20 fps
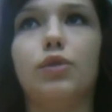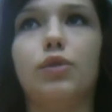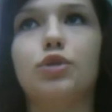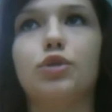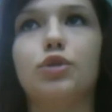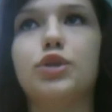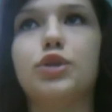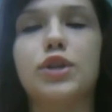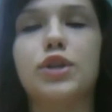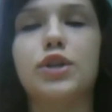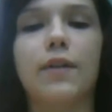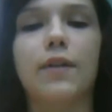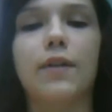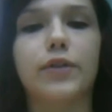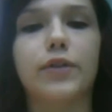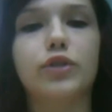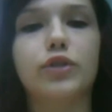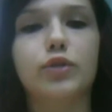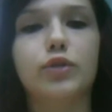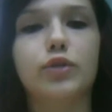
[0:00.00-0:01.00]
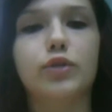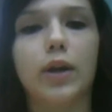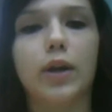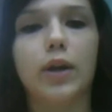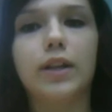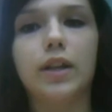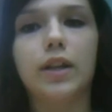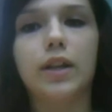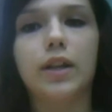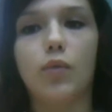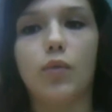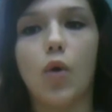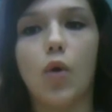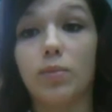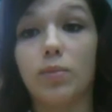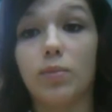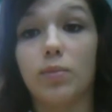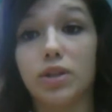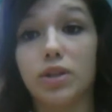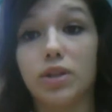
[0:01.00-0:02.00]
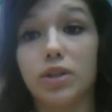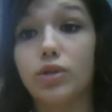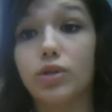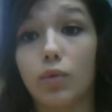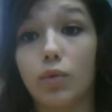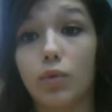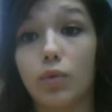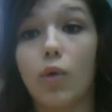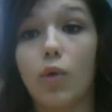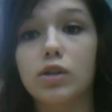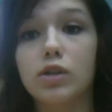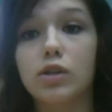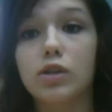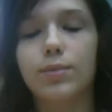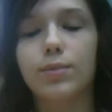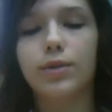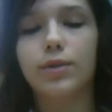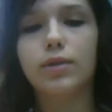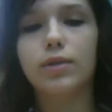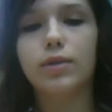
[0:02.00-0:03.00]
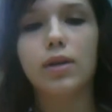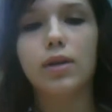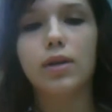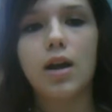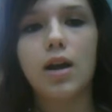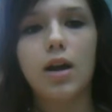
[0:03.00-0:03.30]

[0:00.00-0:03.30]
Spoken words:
you just have it straight, it won't be so noticeable.